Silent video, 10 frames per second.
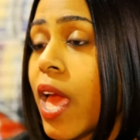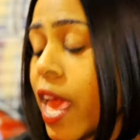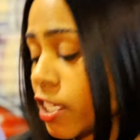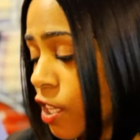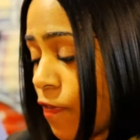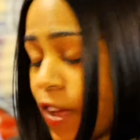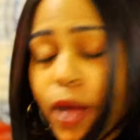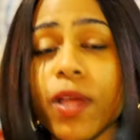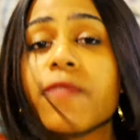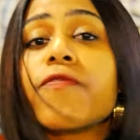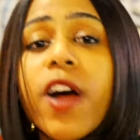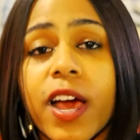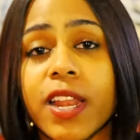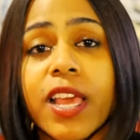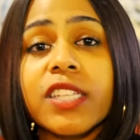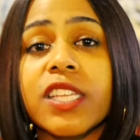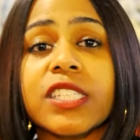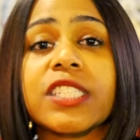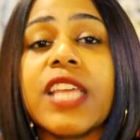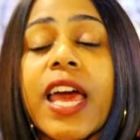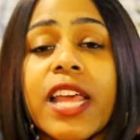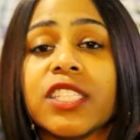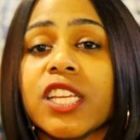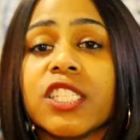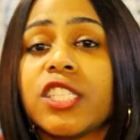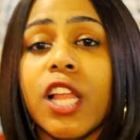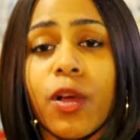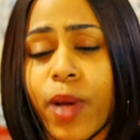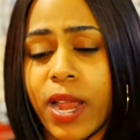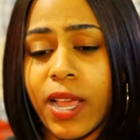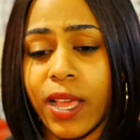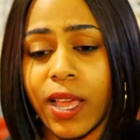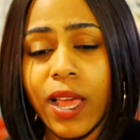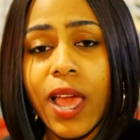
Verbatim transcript: It's very fun. It's exci- It's exhilarating.